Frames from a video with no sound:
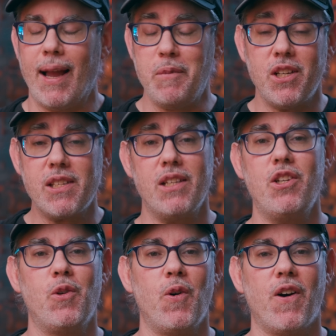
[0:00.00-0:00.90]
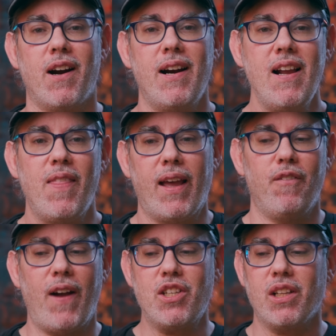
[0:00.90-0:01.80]
I'm just as sure that
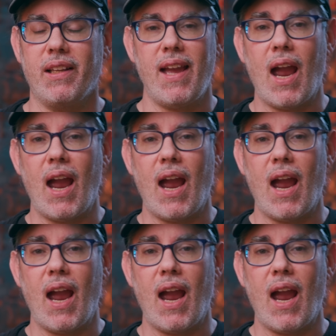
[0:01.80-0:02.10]
eventually